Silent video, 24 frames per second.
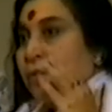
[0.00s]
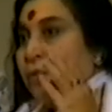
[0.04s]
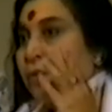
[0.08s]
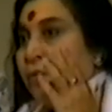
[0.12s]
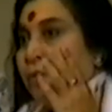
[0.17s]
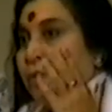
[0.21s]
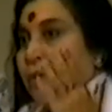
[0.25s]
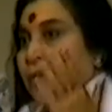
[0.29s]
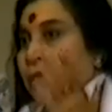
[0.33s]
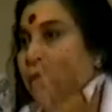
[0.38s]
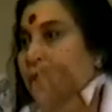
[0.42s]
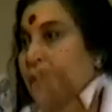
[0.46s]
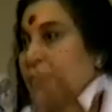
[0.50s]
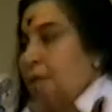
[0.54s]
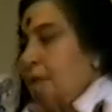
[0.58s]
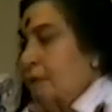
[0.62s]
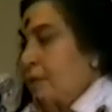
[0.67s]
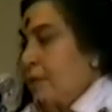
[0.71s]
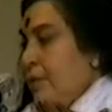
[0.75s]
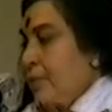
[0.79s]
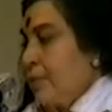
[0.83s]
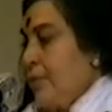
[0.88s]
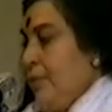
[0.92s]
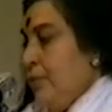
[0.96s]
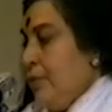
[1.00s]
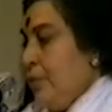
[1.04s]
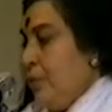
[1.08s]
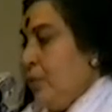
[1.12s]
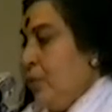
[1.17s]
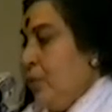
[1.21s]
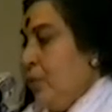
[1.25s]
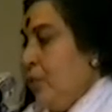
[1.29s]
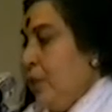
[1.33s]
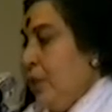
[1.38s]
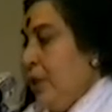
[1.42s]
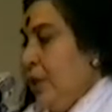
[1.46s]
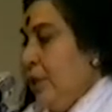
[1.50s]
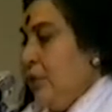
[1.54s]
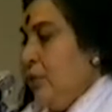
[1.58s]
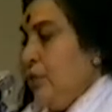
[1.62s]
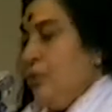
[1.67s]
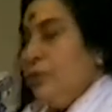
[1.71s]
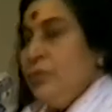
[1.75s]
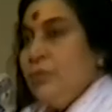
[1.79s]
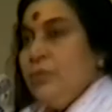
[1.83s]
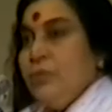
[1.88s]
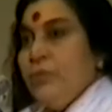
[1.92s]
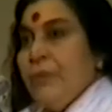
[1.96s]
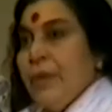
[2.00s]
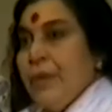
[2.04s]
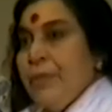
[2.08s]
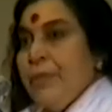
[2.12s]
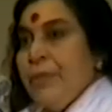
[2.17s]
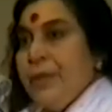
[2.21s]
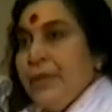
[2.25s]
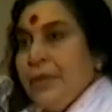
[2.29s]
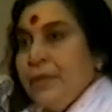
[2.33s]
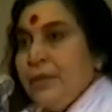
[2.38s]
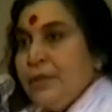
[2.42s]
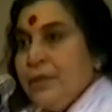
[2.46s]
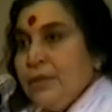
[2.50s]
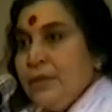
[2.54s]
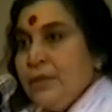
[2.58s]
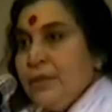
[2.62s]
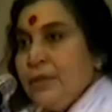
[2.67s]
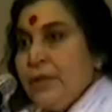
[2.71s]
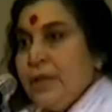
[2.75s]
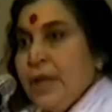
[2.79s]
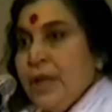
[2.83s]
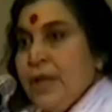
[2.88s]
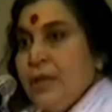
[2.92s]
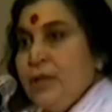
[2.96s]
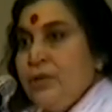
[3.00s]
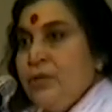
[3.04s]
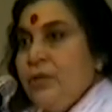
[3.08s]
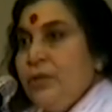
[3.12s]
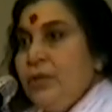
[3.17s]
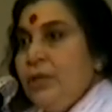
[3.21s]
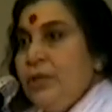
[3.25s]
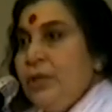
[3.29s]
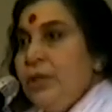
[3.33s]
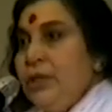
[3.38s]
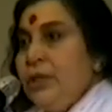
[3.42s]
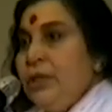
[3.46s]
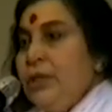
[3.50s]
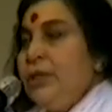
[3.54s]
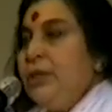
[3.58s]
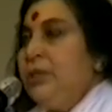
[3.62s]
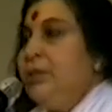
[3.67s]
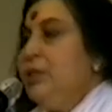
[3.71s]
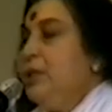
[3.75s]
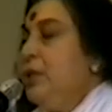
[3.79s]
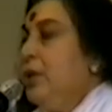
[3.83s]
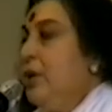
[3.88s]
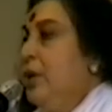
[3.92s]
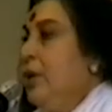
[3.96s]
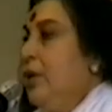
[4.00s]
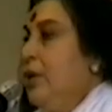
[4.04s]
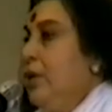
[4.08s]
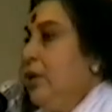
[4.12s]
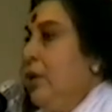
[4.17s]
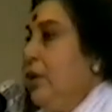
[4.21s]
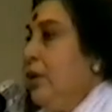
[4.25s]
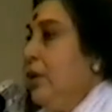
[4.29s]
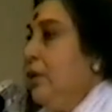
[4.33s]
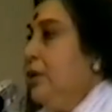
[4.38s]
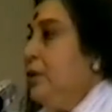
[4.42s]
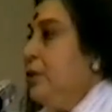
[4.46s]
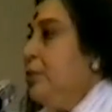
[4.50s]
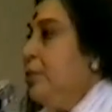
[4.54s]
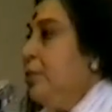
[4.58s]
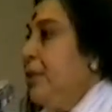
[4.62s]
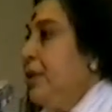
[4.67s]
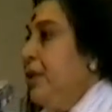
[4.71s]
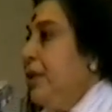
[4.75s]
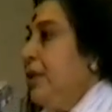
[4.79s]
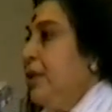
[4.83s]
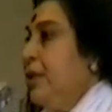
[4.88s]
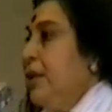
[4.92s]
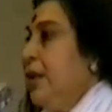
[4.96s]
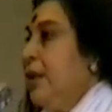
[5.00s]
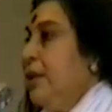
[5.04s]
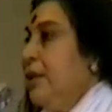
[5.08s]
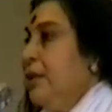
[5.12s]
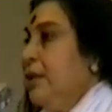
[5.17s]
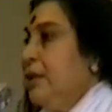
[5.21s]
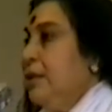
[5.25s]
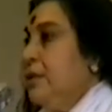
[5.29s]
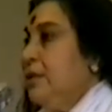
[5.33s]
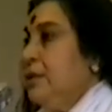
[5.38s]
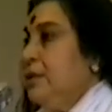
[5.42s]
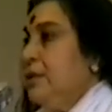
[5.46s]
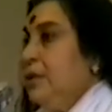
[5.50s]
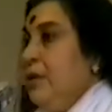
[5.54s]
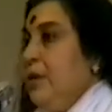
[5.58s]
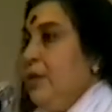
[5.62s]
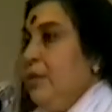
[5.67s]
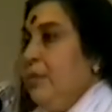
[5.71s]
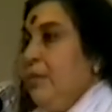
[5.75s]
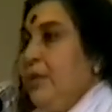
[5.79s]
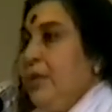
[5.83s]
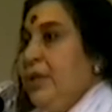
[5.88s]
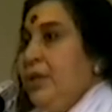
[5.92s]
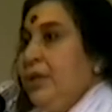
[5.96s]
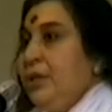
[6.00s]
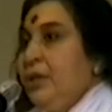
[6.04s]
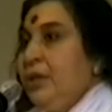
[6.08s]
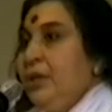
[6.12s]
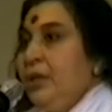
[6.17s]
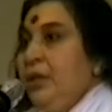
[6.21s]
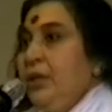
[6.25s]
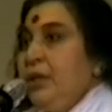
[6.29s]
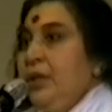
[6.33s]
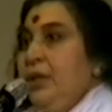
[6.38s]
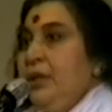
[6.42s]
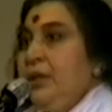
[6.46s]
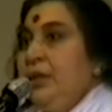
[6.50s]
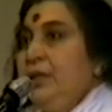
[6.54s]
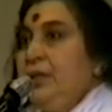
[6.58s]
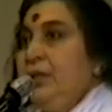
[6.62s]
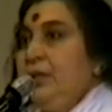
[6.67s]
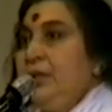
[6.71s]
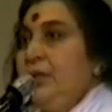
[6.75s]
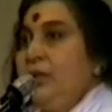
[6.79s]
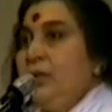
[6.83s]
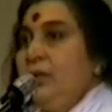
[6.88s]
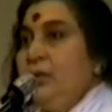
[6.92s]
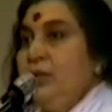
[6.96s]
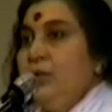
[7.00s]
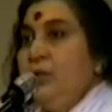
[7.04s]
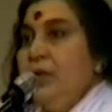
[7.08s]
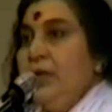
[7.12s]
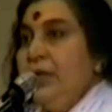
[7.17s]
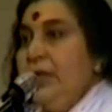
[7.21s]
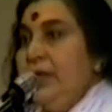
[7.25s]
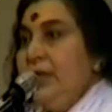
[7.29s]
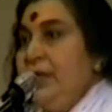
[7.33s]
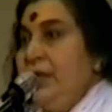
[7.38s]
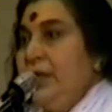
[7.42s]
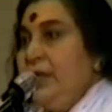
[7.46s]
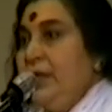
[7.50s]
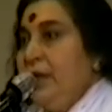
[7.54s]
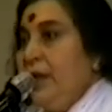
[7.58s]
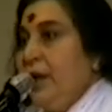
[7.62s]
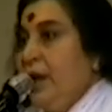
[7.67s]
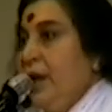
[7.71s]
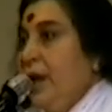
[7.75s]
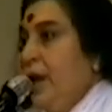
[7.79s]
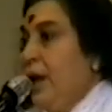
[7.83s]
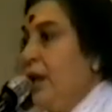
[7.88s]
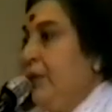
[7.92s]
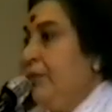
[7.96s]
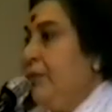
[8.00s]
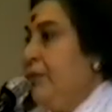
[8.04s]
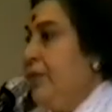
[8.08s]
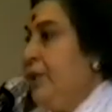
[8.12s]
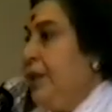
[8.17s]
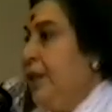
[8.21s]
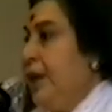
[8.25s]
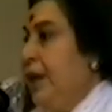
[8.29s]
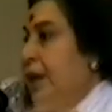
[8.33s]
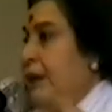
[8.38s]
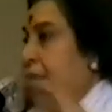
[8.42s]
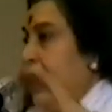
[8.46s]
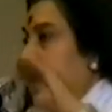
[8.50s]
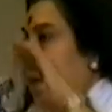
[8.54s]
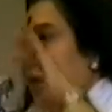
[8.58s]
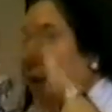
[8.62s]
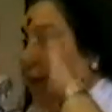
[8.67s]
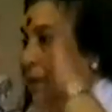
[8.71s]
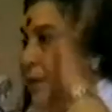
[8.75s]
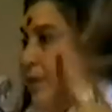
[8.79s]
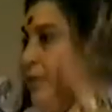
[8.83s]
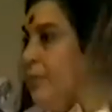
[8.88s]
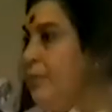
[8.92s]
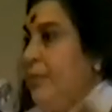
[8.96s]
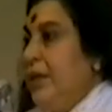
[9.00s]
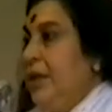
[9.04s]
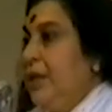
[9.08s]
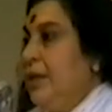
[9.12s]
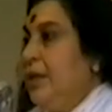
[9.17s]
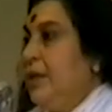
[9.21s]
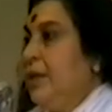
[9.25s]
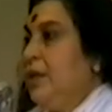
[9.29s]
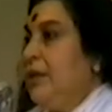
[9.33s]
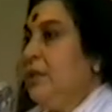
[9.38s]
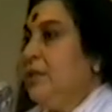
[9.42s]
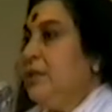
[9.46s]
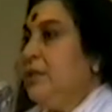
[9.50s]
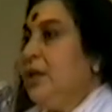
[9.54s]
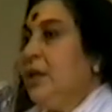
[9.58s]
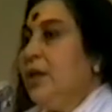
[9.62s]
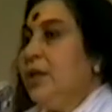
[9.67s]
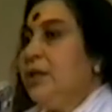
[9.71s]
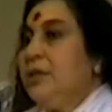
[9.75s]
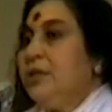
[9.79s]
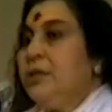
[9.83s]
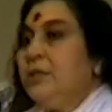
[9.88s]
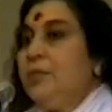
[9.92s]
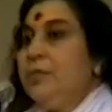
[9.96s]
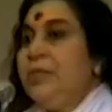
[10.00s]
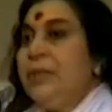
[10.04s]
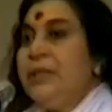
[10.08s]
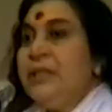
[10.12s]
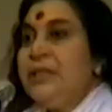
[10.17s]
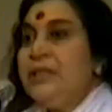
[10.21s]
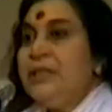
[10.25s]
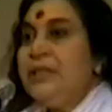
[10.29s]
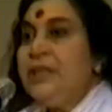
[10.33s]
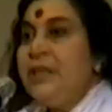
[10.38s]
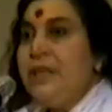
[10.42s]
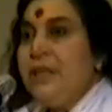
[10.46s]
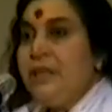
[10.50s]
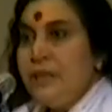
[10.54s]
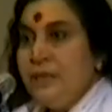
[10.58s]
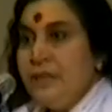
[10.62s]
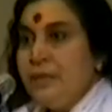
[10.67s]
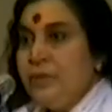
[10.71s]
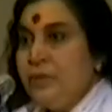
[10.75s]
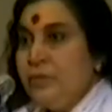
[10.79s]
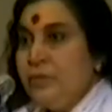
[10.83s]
feeling, throwing those vibrations. Actually, it is not the spirit that does, but it is the Kundalini, after enlightenment, starts pulsating.